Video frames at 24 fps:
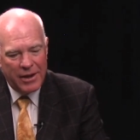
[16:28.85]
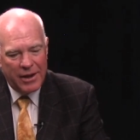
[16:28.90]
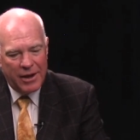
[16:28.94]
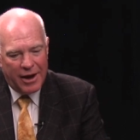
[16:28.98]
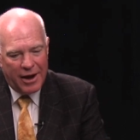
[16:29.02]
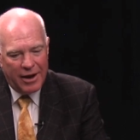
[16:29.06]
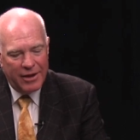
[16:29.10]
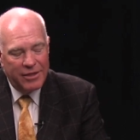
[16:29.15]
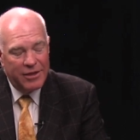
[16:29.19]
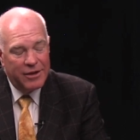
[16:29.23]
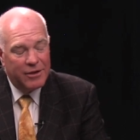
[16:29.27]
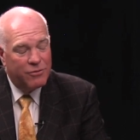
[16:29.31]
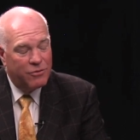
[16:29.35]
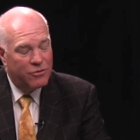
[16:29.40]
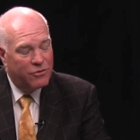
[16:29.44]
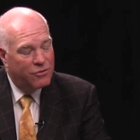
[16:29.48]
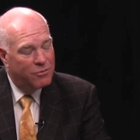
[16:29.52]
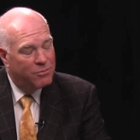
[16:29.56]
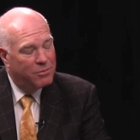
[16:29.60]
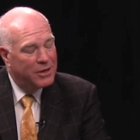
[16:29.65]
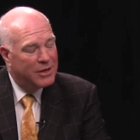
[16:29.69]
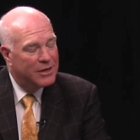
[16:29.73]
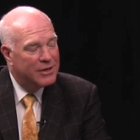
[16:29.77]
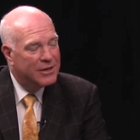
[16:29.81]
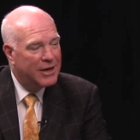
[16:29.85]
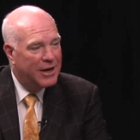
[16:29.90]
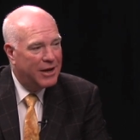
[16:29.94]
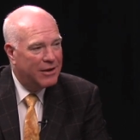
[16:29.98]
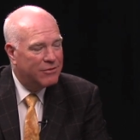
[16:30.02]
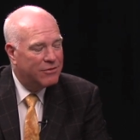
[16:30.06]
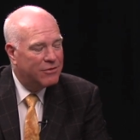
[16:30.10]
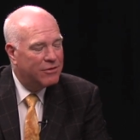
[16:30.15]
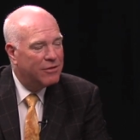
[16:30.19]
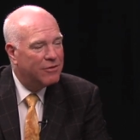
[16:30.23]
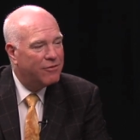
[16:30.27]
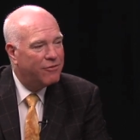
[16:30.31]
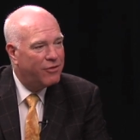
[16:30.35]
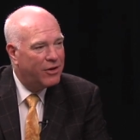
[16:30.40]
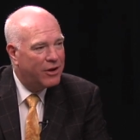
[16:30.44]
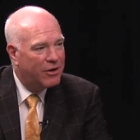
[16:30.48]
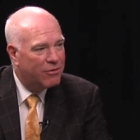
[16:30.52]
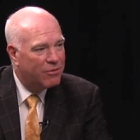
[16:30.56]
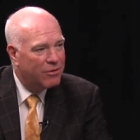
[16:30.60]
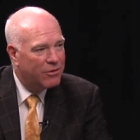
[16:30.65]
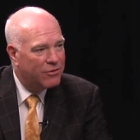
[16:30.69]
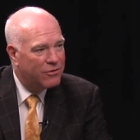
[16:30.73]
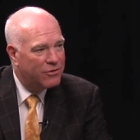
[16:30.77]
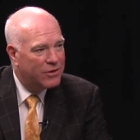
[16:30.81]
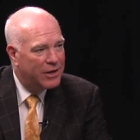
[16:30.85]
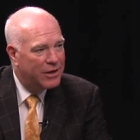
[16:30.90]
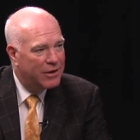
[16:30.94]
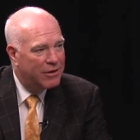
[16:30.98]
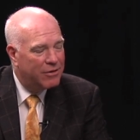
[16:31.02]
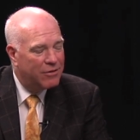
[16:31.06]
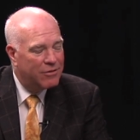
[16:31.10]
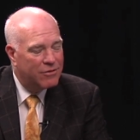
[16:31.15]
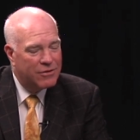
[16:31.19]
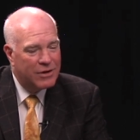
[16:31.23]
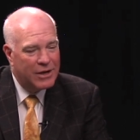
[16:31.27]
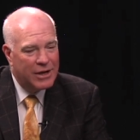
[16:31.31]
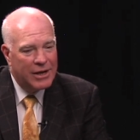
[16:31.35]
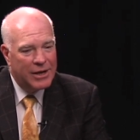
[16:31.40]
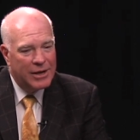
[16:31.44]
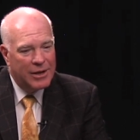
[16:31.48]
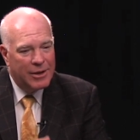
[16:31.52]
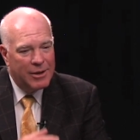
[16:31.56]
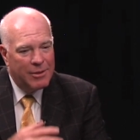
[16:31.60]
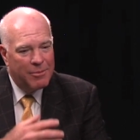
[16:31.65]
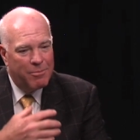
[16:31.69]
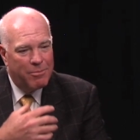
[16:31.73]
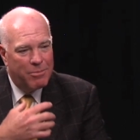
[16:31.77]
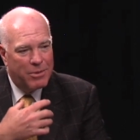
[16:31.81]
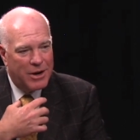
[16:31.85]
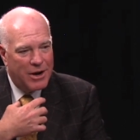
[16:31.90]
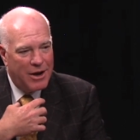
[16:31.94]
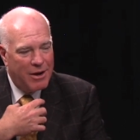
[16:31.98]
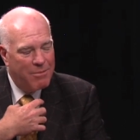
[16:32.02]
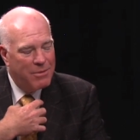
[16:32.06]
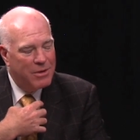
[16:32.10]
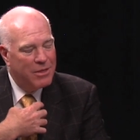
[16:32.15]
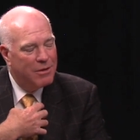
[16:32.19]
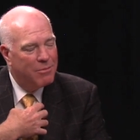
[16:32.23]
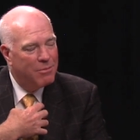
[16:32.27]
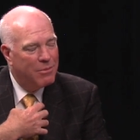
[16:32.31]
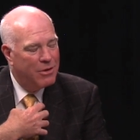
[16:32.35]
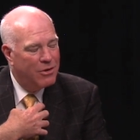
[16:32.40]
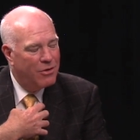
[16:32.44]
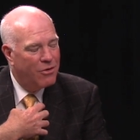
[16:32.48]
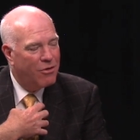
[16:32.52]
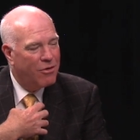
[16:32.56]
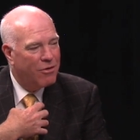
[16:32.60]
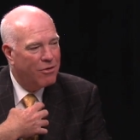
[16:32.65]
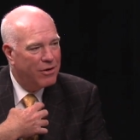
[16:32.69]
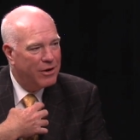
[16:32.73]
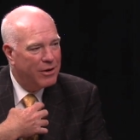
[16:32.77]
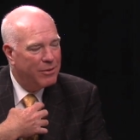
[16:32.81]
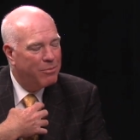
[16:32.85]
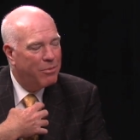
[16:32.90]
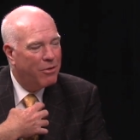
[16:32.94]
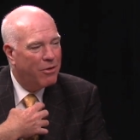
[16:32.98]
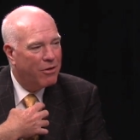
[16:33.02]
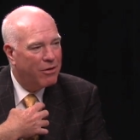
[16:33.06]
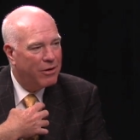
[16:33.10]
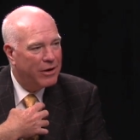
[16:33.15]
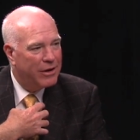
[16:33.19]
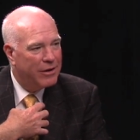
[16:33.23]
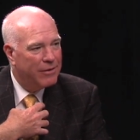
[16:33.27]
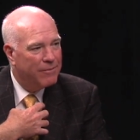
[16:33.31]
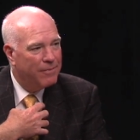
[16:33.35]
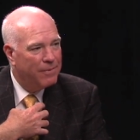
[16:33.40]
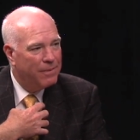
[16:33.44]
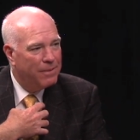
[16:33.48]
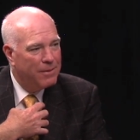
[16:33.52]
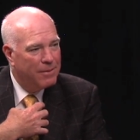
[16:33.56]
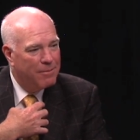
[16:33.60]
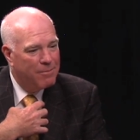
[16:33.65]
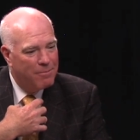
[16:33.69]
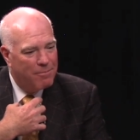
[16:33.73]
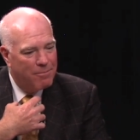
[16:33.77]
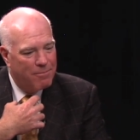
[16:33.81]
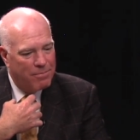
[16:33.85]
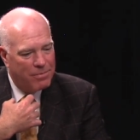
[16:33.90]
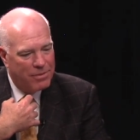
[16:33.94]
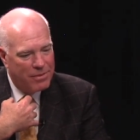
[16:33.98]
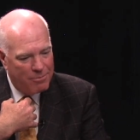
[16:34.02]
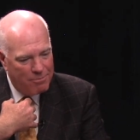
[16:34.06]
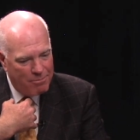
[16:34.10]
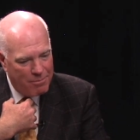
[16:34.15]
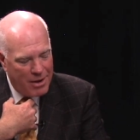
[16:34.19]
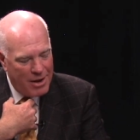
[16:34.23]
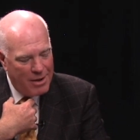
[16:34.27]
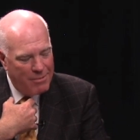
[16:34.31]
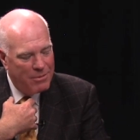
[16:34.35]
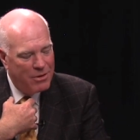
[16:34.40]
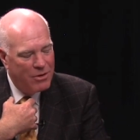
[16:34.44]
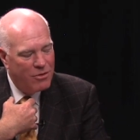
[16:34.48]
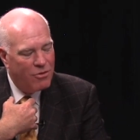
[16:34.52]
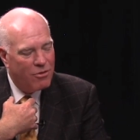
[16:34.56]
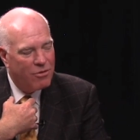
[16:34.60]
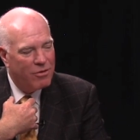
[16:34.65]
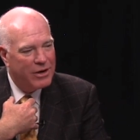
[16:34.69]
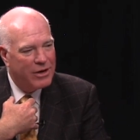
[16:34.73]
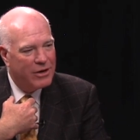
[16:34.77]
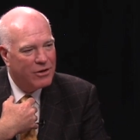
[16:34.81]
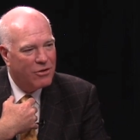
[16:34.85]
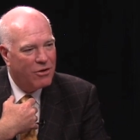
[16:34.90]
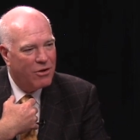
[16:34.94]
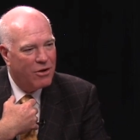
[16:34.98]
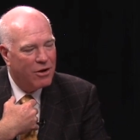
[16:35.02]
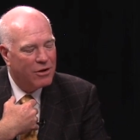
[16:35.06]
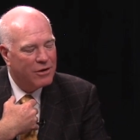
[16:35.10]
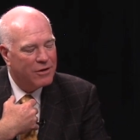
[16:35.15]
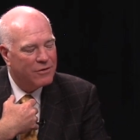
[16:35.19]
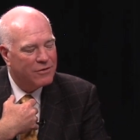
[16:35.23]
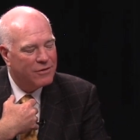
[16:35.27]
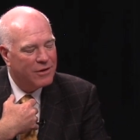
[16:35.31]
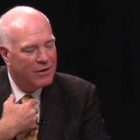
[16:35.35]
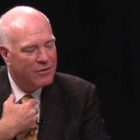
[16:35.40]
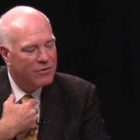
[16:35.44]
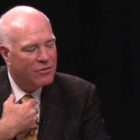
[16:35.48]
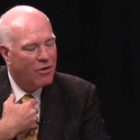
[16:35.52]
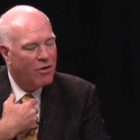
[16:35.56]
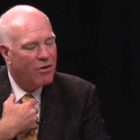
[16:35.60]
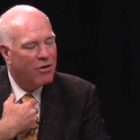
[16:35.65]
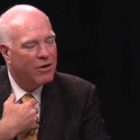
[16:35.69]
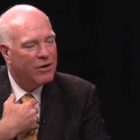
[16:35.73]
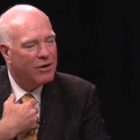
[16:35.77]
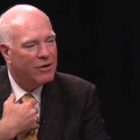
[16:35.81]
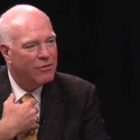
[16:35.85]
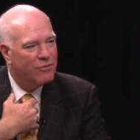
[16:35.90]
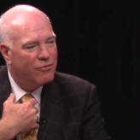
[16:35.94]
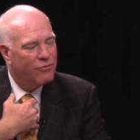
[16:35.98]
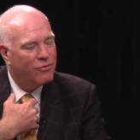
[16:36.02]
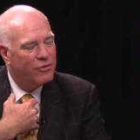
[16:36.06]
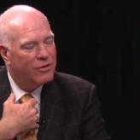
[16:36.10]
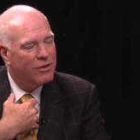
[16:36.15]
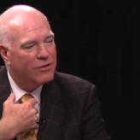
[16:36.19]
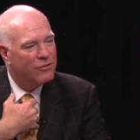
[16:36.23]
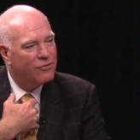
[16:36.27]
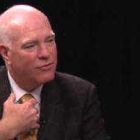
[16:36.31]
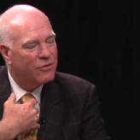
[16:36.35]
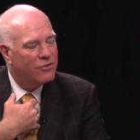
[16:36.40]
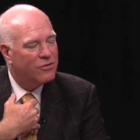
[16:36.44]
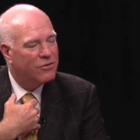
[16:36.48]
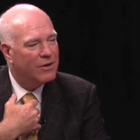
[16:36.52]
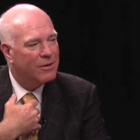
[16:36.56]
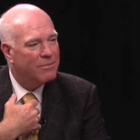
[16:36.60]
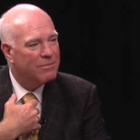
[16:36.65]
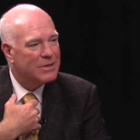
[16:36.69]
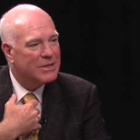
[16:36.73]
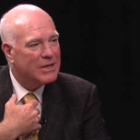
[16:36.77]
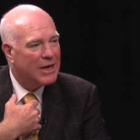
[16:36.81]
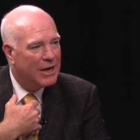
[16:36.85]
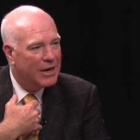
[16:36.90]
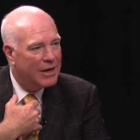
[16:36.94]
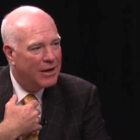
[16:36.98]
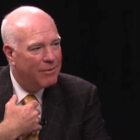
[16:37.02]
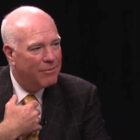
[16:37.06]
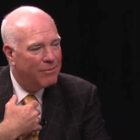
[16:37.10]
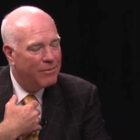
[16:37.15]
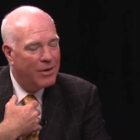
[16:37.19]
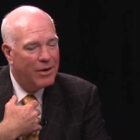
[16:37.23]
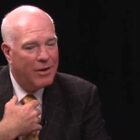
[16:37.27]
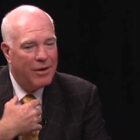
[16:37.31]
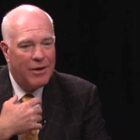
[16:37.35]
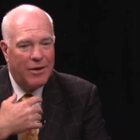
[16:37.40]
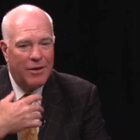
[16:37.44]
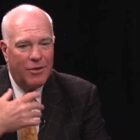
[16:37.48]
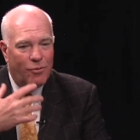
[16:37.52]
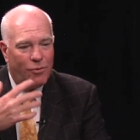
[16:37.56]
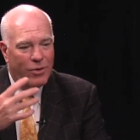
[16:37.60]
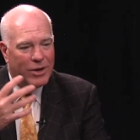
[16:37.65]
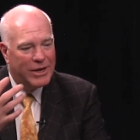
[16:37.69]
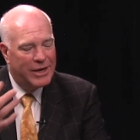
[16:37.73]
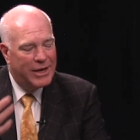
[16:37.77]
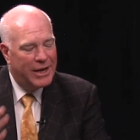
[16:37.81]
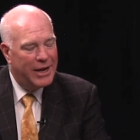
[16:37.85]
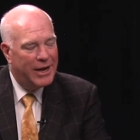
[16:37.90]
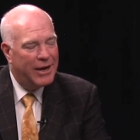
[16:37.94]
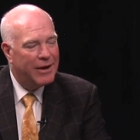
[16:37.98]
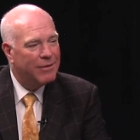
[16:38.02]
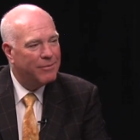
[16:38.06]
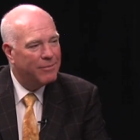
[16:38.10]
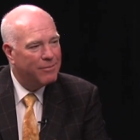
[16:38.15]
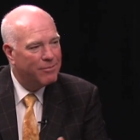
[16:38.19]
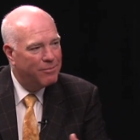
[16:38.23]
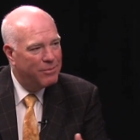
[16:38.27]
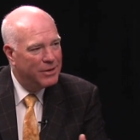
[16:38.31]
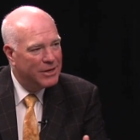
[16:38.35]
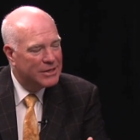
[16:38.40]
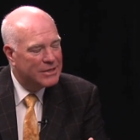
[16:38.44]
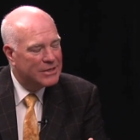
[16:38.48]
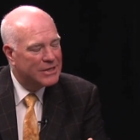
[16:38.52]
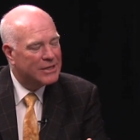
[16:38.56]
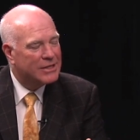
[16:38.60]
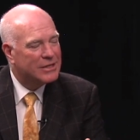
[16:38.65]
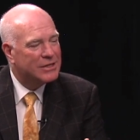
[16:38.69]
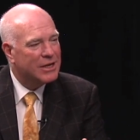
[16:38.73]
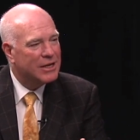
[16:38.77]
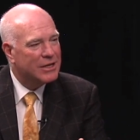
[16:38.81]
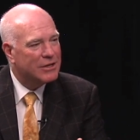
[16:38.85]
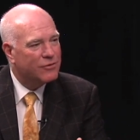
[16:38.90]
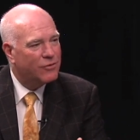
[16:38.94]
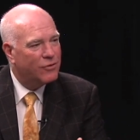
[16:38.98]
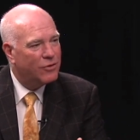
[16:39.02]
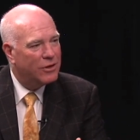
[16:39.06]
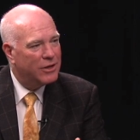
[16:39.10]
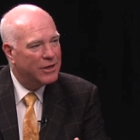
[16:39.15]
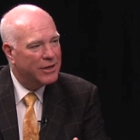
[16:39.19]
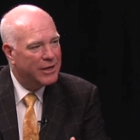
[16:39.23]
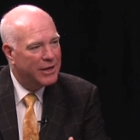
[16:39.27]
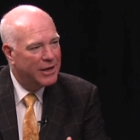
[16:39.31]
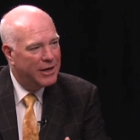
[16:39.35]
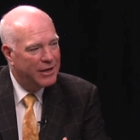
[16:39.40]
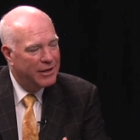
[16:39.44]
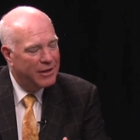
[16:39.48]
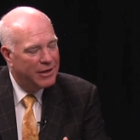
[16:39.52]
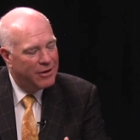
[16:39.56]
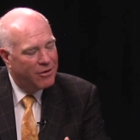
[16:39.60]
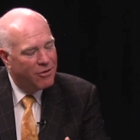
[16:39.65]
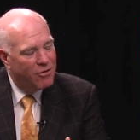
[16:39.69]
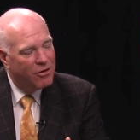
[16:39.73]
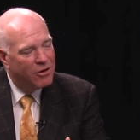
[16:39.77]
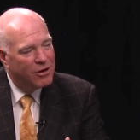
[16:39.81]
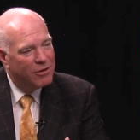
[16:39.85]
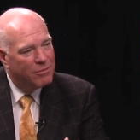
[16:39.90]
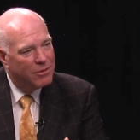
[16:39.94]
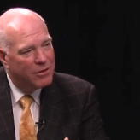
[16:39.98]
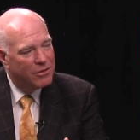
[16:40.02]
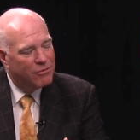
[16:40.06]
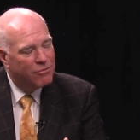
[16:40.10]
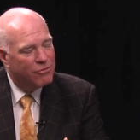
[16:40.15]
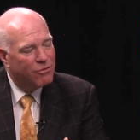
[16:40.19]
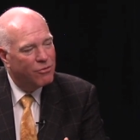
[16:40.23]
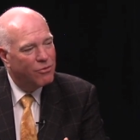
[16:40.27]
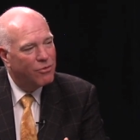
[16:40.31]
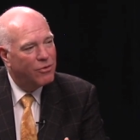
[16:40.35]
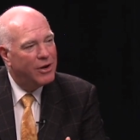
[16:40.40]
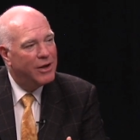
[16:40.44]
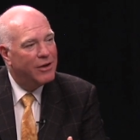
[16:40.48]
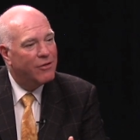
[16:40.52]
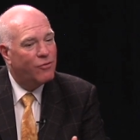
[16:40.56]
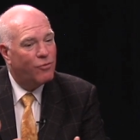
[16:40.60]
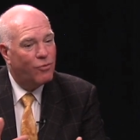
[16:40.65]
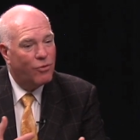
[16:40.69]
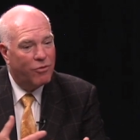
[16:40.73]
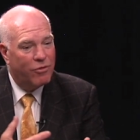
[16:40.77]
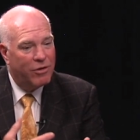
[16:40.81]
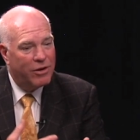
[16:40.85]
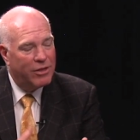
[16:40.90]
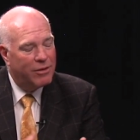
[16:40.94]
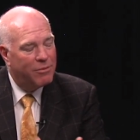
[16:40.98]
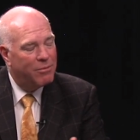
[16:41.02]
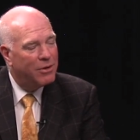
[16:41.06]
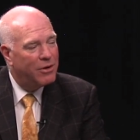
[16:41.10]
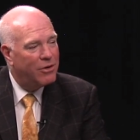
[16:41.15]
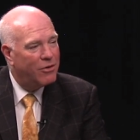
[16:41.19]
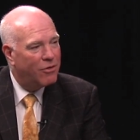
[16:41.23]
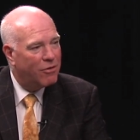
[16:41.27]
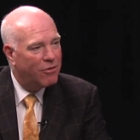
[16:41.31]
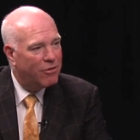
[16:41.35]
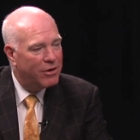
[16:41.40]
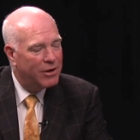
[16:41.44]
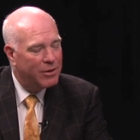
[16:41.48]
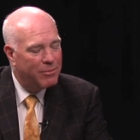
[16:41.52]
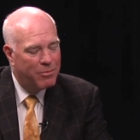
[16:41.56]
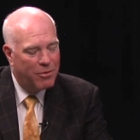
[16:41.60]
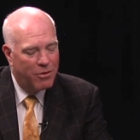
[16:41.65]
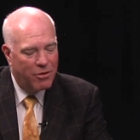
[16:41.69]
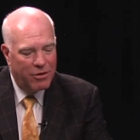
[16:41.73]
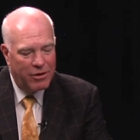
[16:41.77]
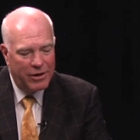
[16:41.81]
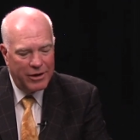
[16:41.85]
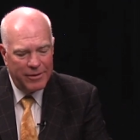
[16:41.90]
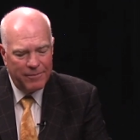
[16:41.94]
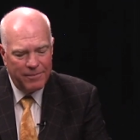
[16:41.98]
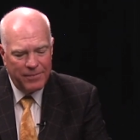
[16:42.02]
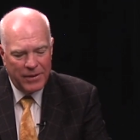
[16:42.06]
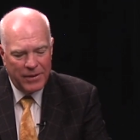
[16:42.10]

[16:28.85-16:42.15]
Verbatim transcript: I think we should be attached to the federal standards. But I'm in the minority party my minority caucus has argued for this for some time. We can't be successful in getting that argument through if we're in the minority party.